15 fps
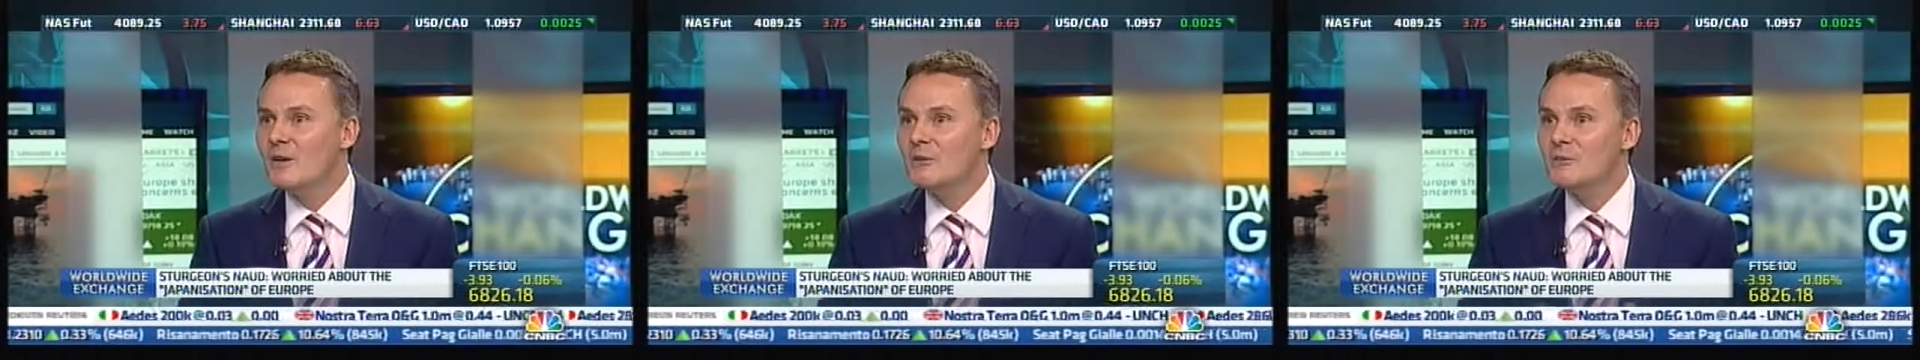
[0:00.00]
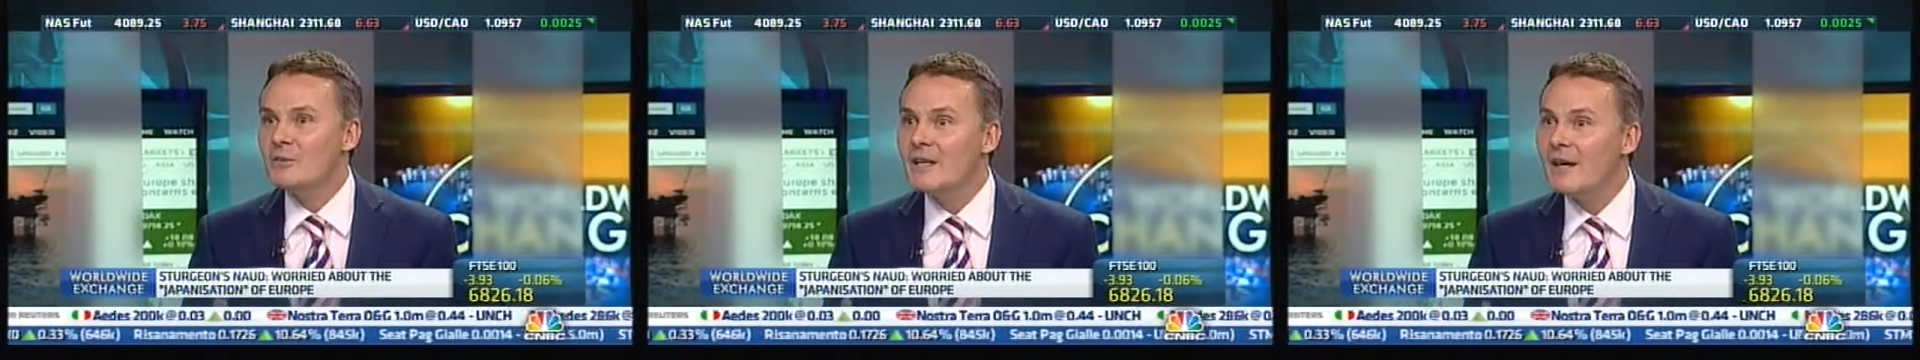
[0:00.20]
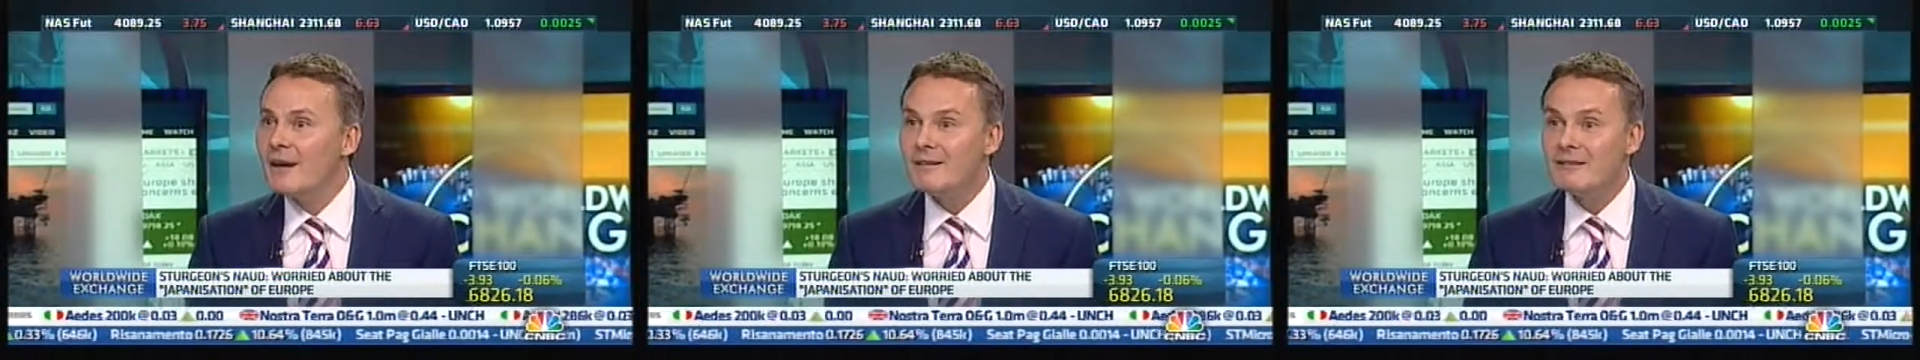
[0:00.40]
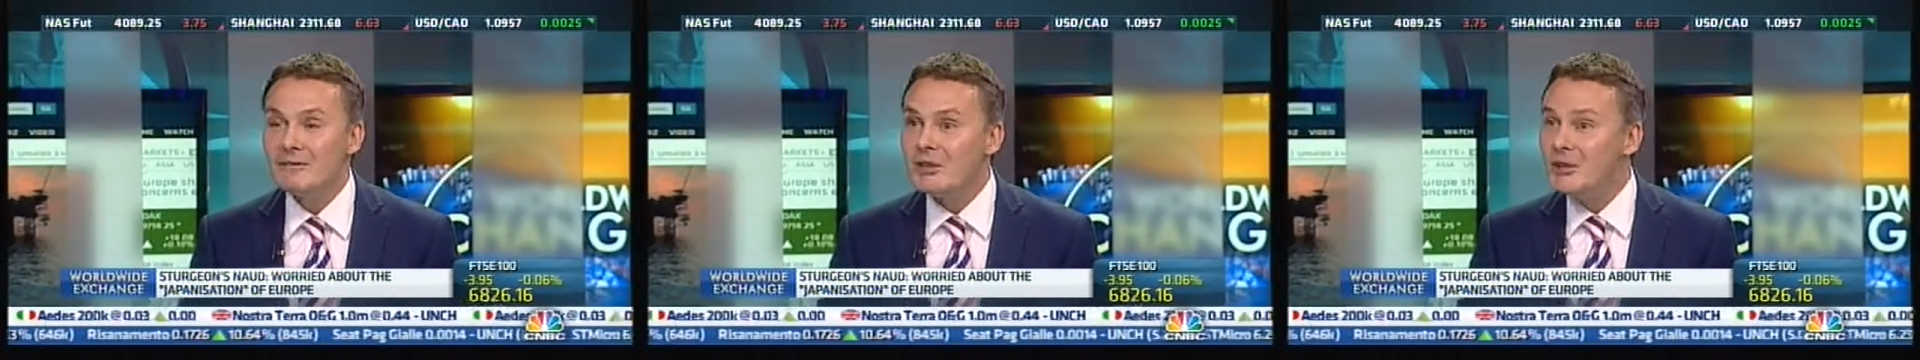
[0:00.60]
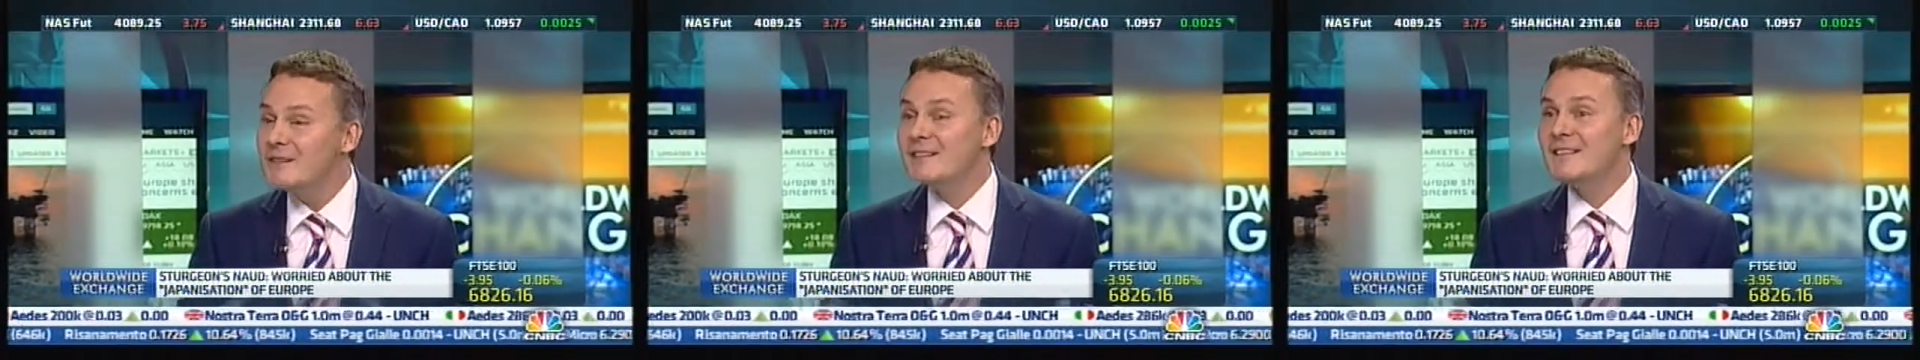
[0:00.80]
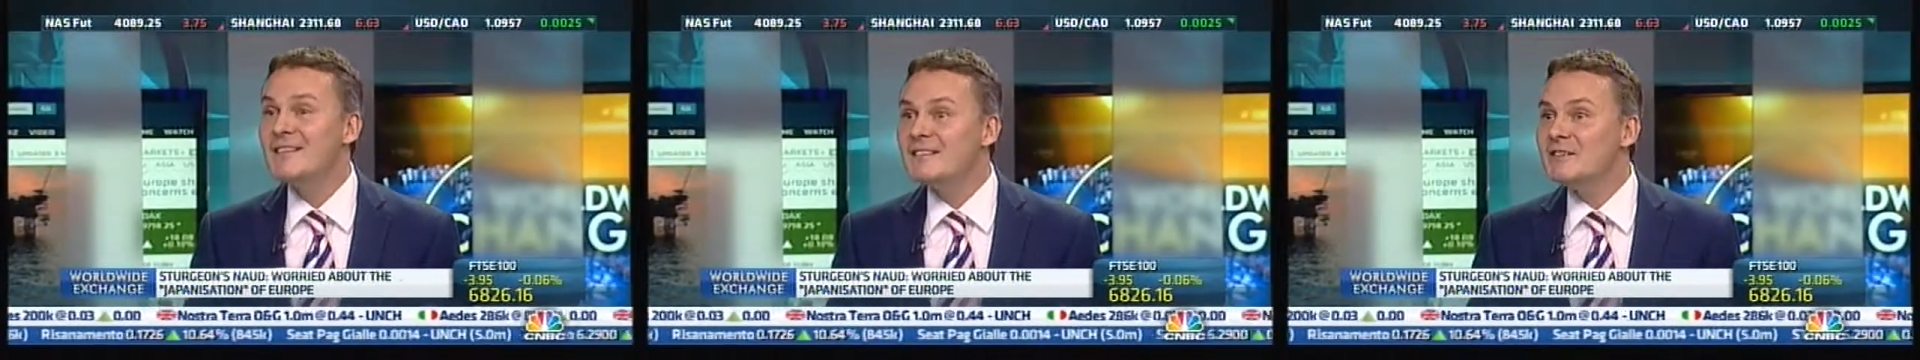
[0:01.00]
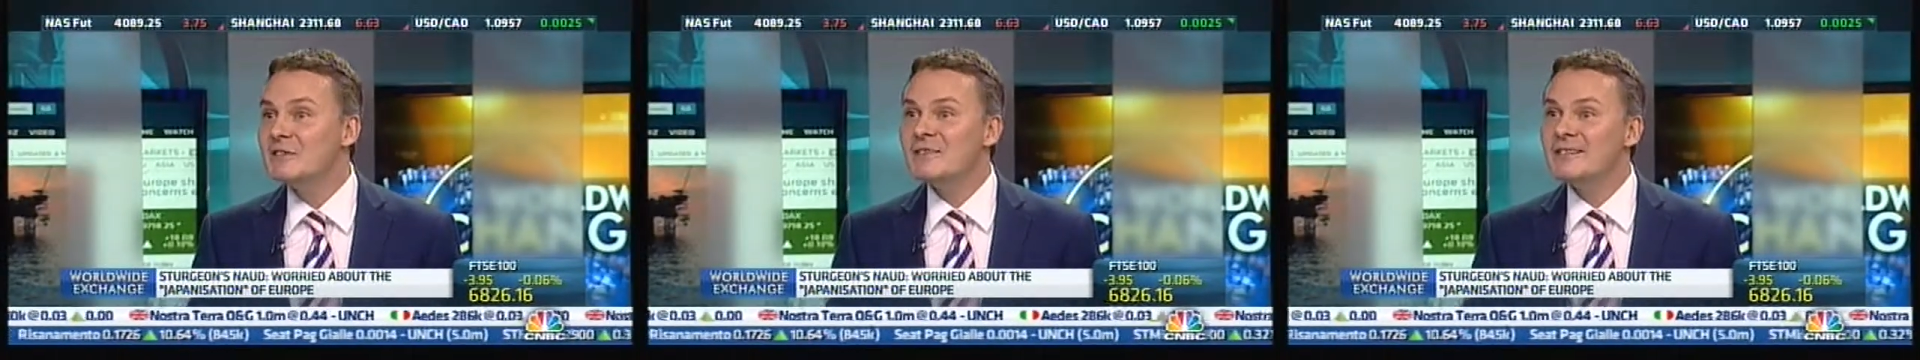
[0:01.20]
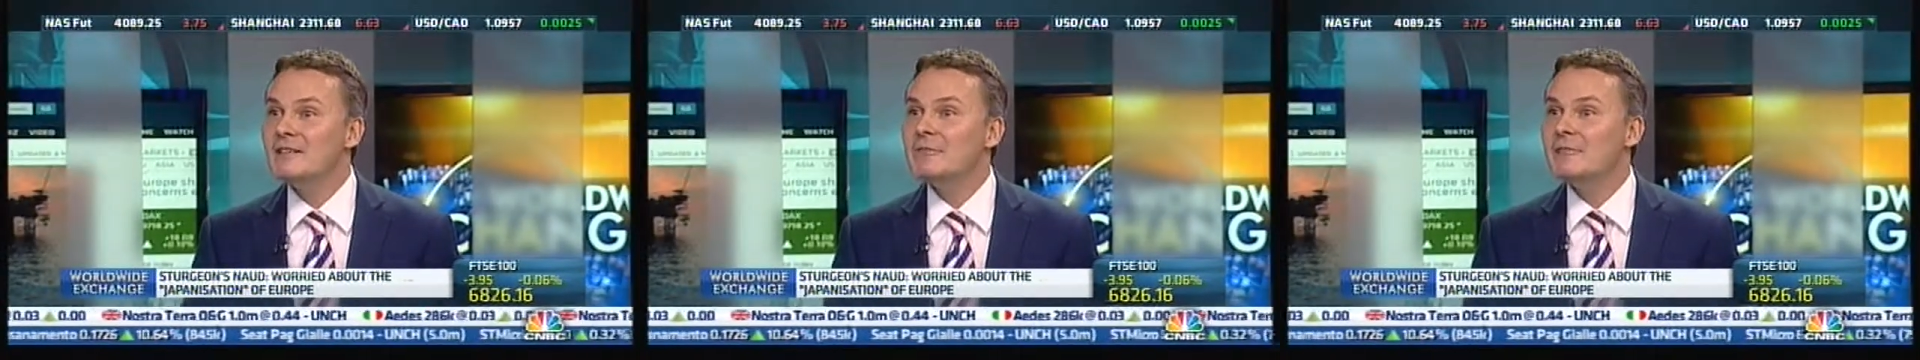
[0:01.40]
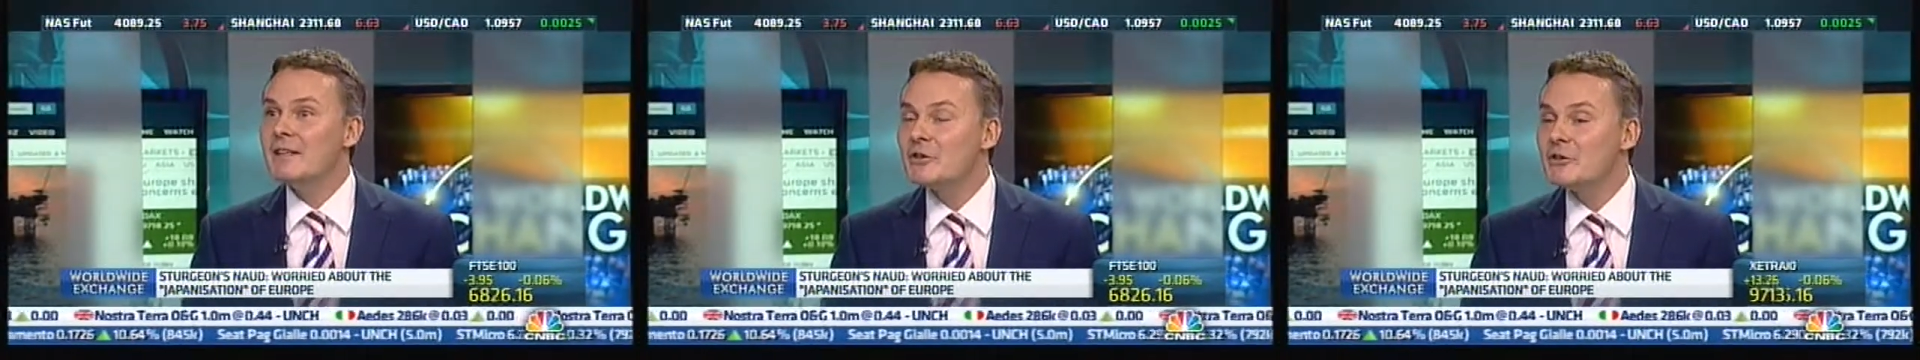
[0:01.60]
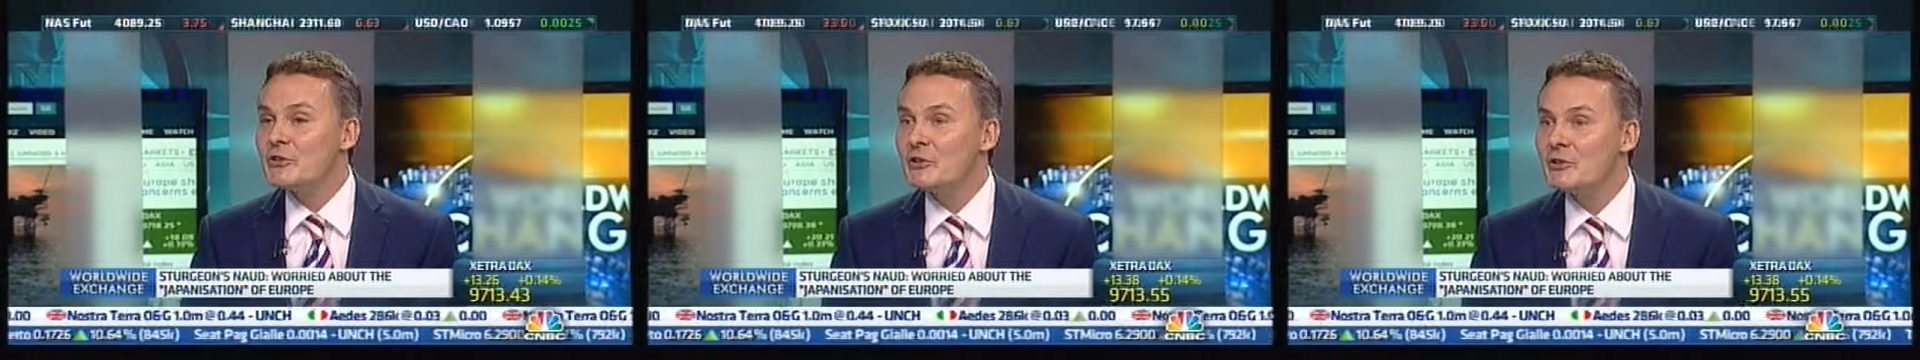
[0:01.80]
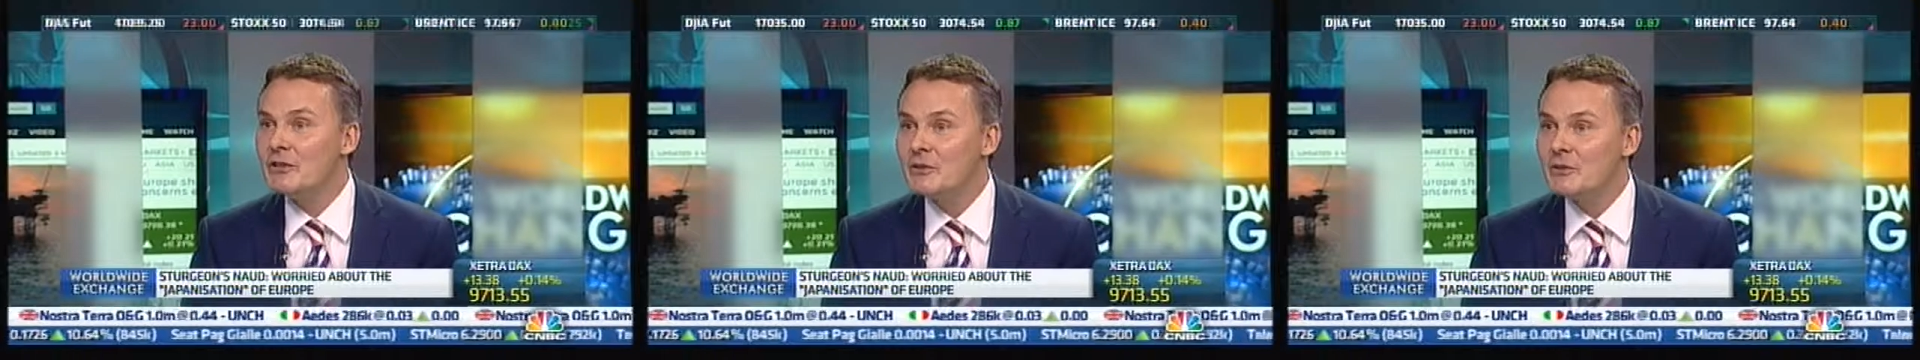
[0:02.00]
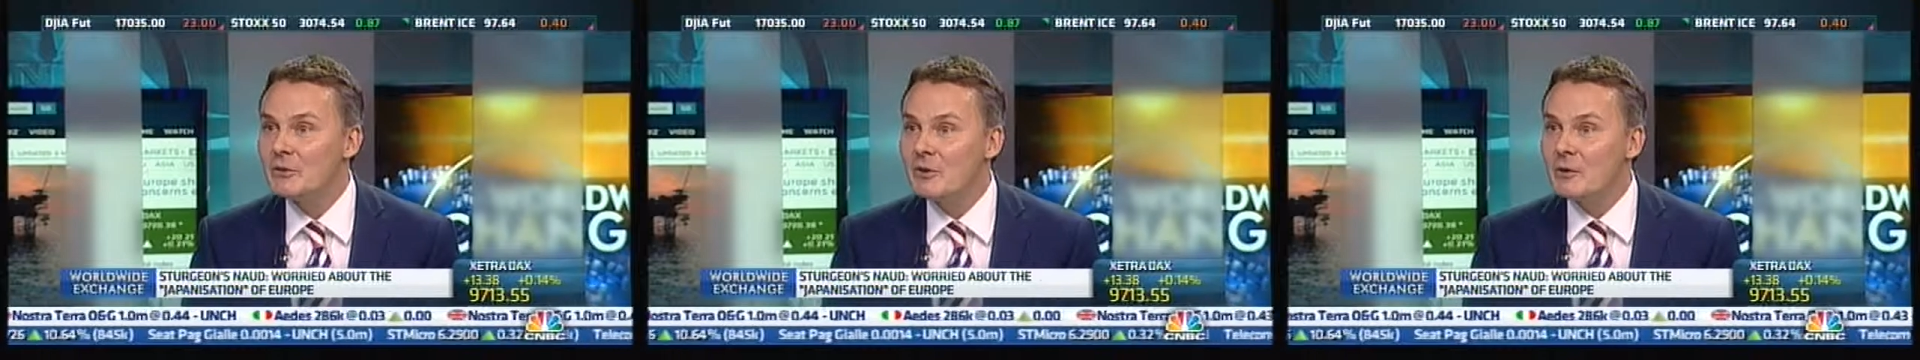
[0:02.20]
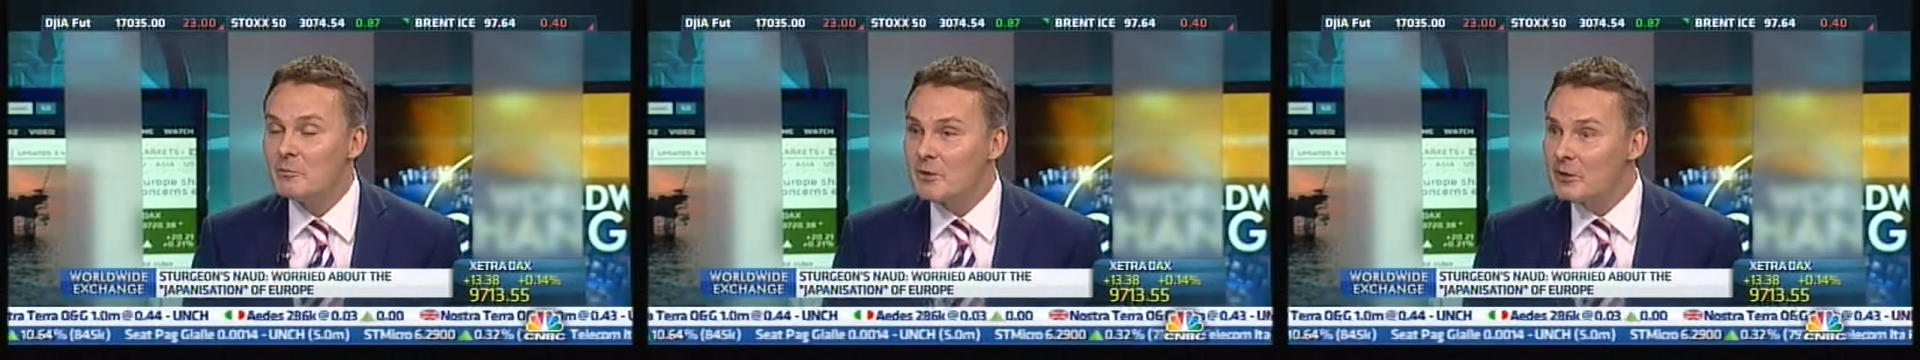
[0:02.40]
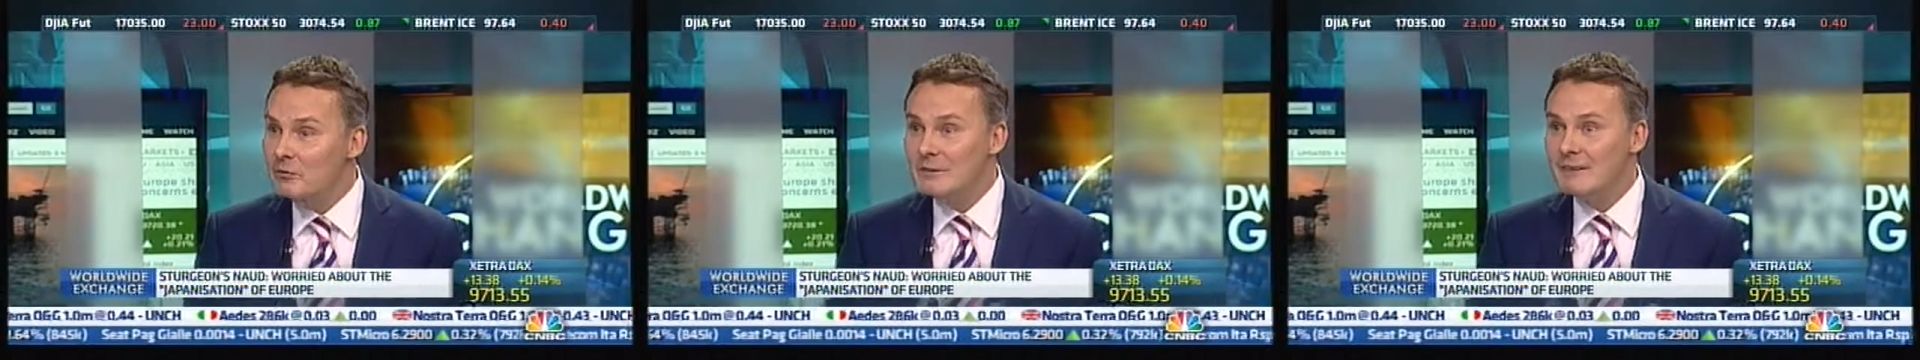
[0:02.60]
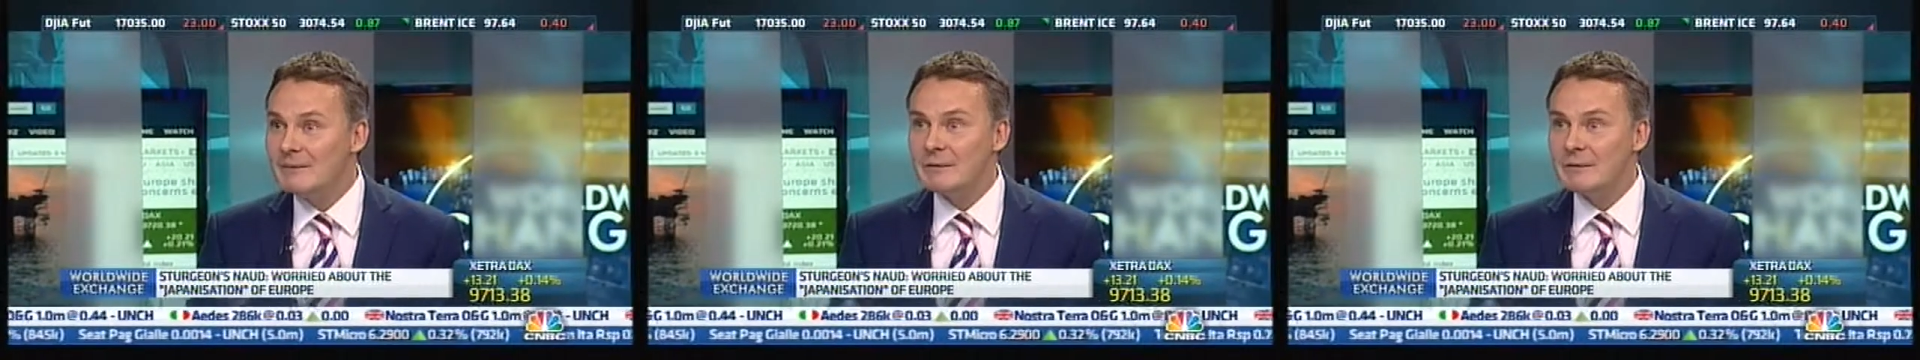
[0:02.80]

we are not yet in a deflation in Europe, but we,